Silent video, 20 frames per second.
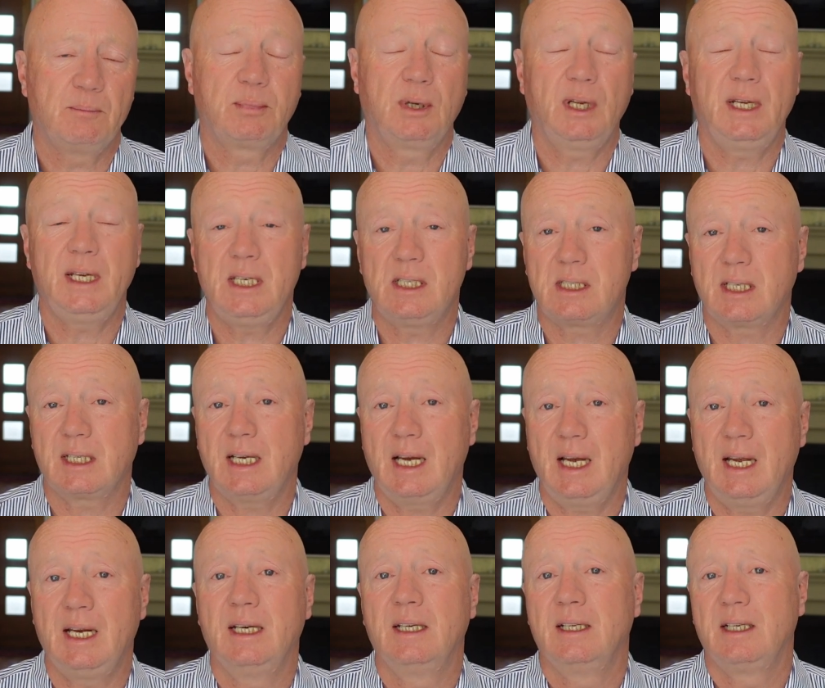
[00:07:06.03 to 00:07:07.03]
Please,
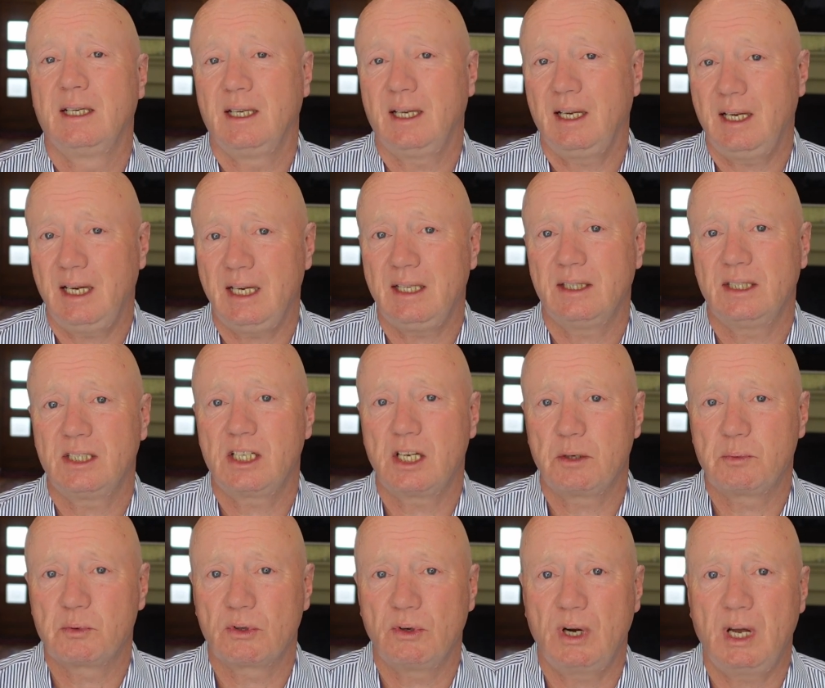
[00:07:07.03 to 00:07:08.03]
again, hit the
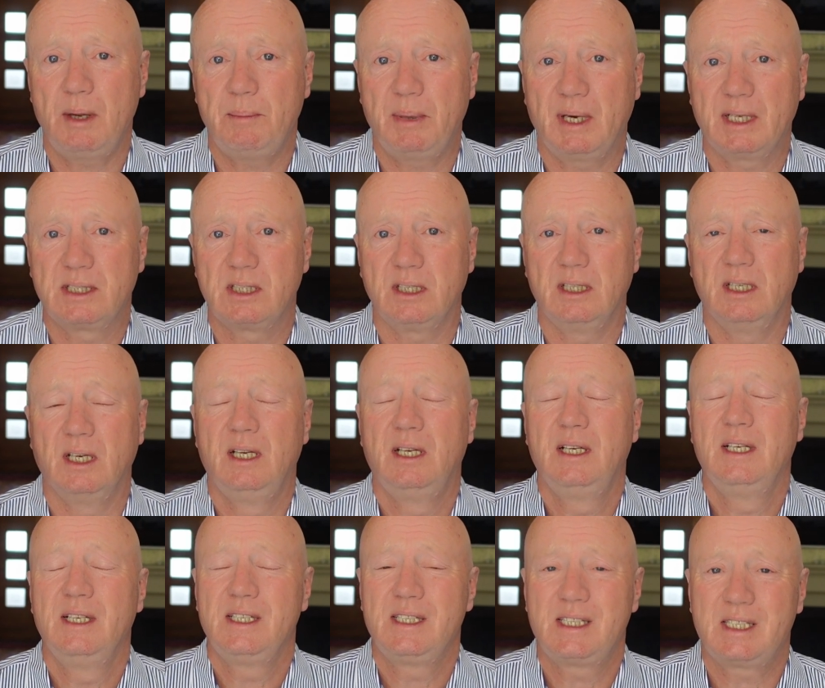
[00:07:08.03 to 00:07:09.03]
subscribe button.
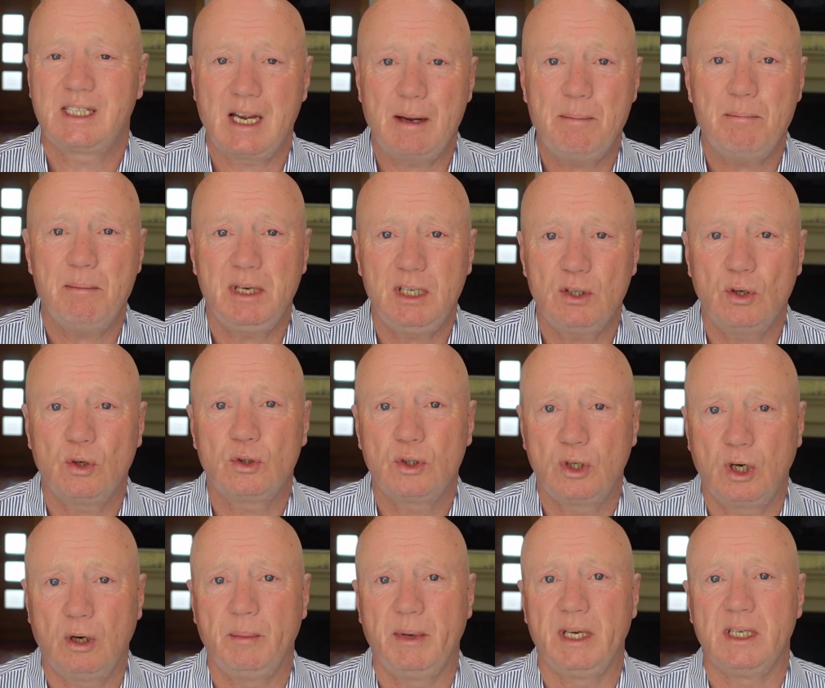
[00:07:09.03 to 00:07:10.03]
Send me your
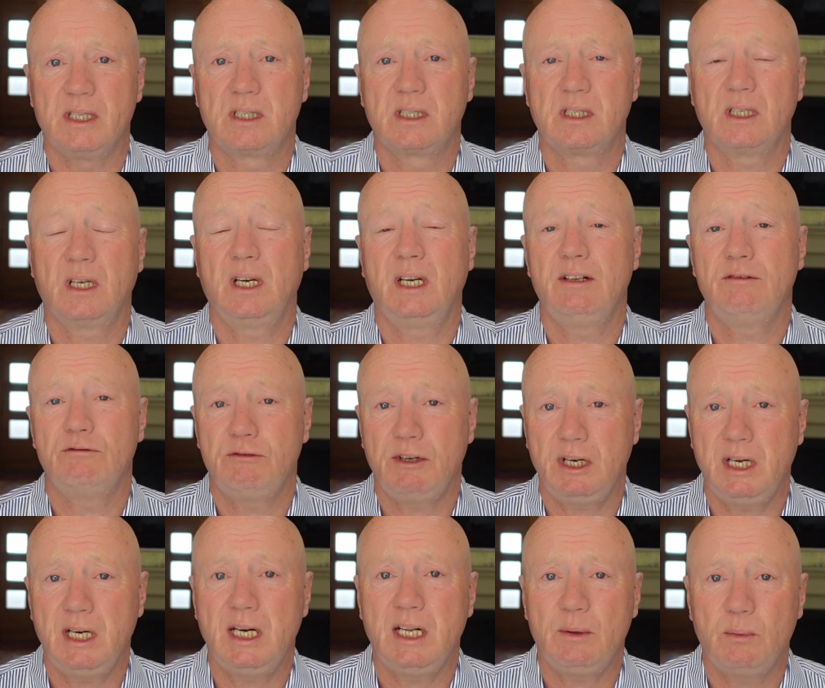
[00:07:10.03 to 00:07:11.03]
comments. I
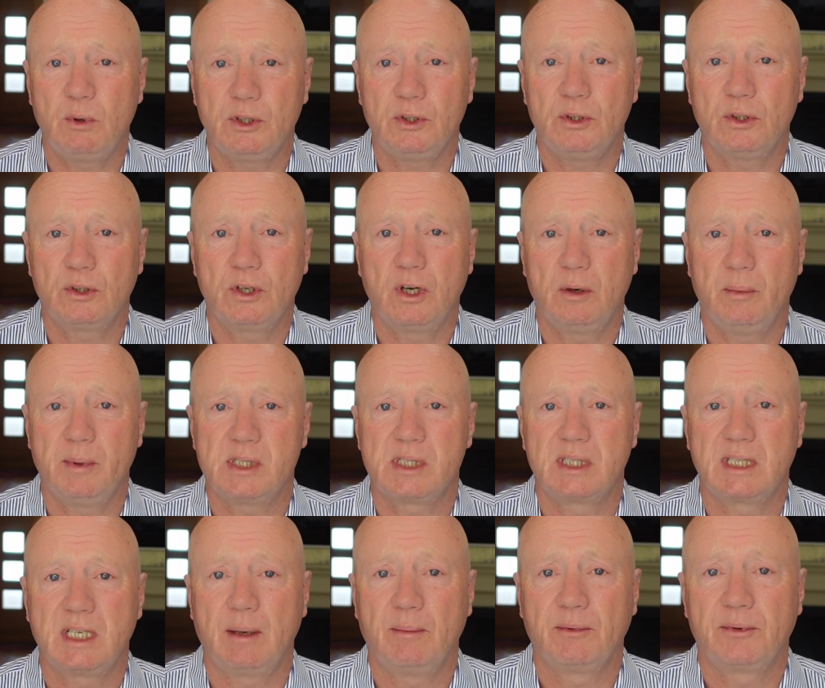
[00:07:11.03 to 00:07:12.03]
really want your comments
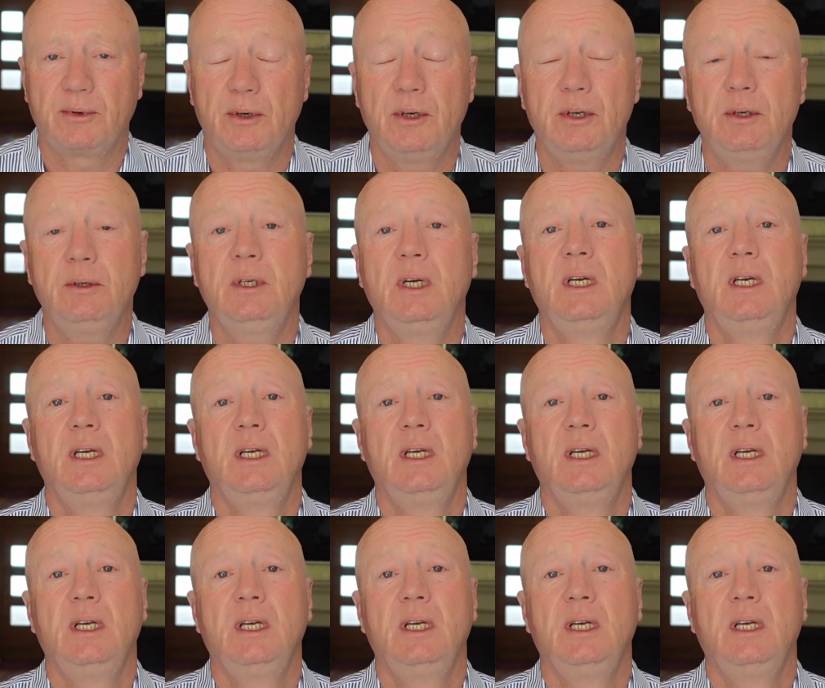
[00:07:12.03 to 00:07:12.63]
to come through.